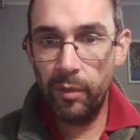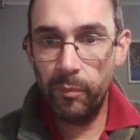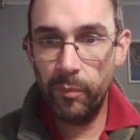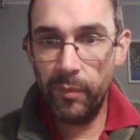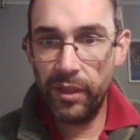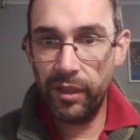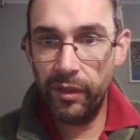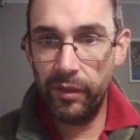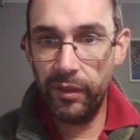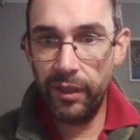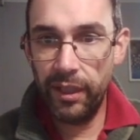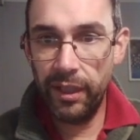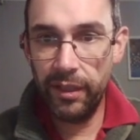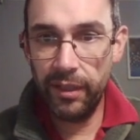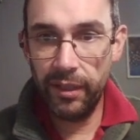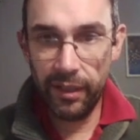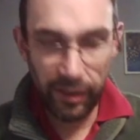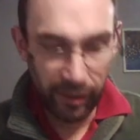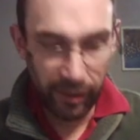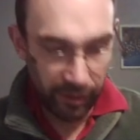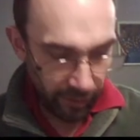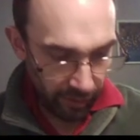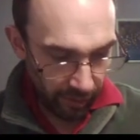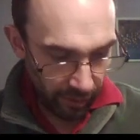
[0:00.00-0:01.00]
So at the end of
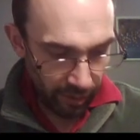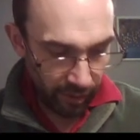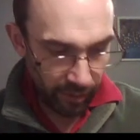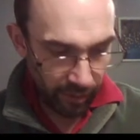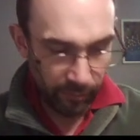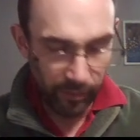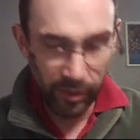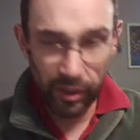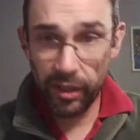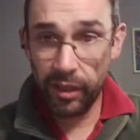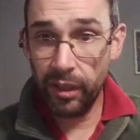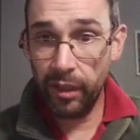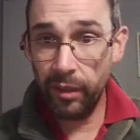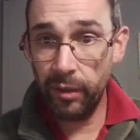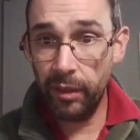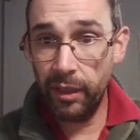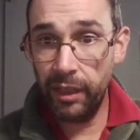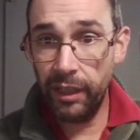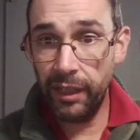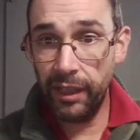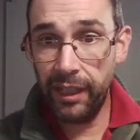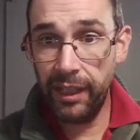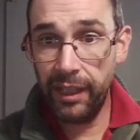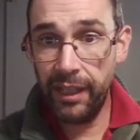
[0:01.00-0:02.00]
that turn, I'm just going to
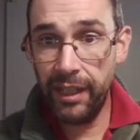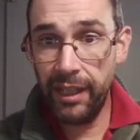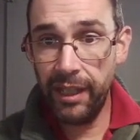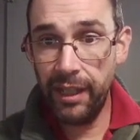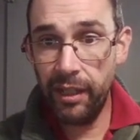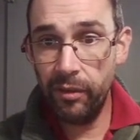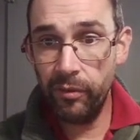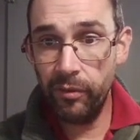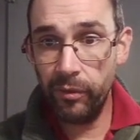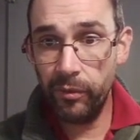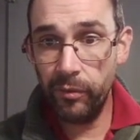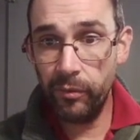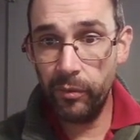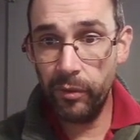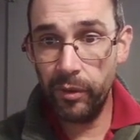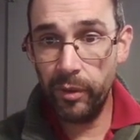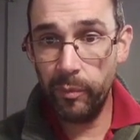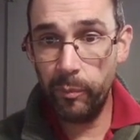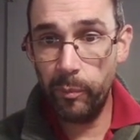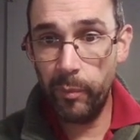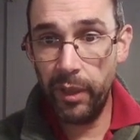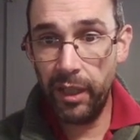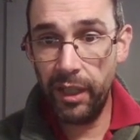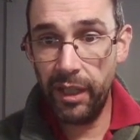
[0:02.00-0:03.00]
click E on all of
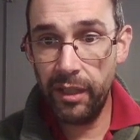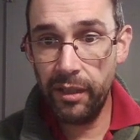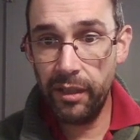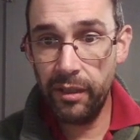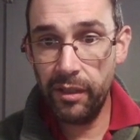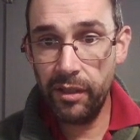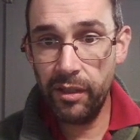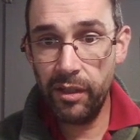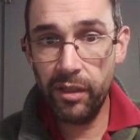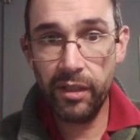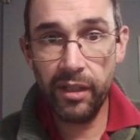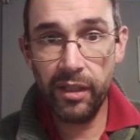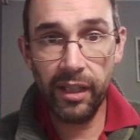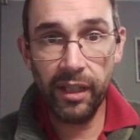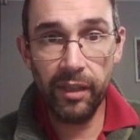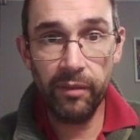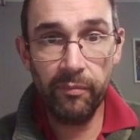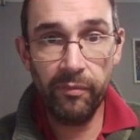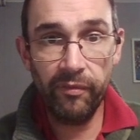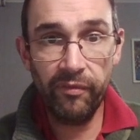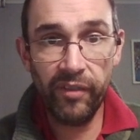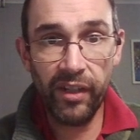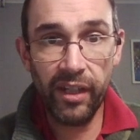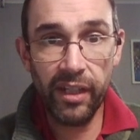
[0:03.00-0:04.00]
the players just to get
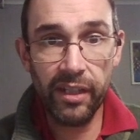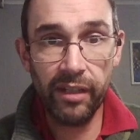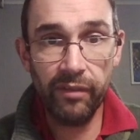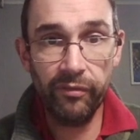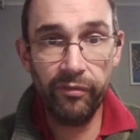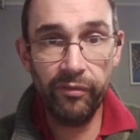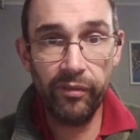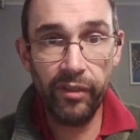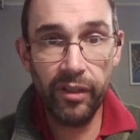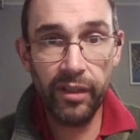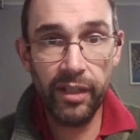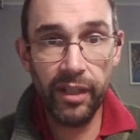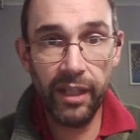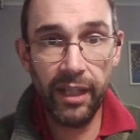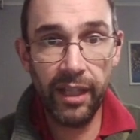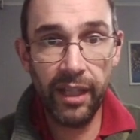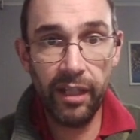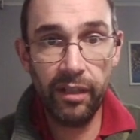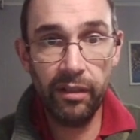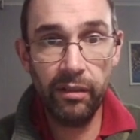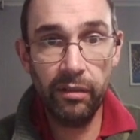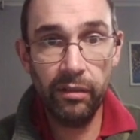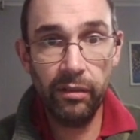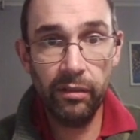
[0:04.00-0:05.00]
them facing front
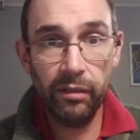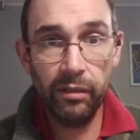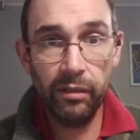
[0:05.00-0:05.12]
again.